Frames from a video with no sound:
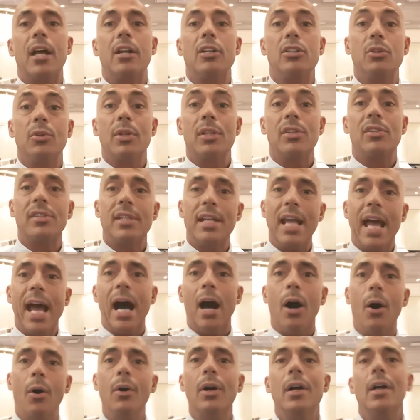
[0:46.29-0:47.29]
how to do this
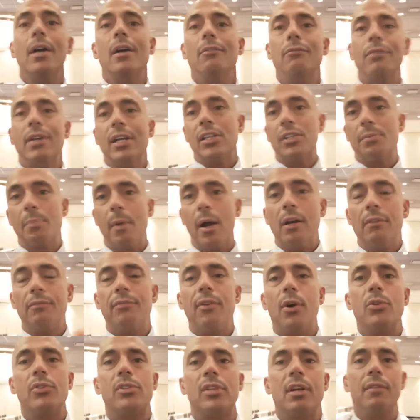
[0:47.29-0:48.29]
now via
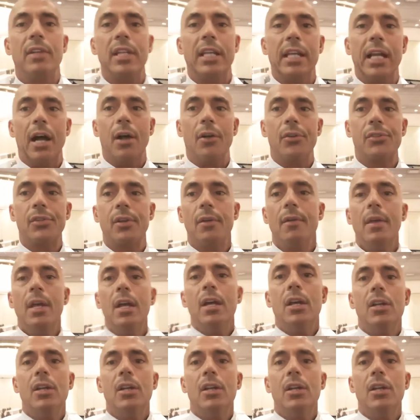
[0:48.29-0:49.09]
smartphones and everything else.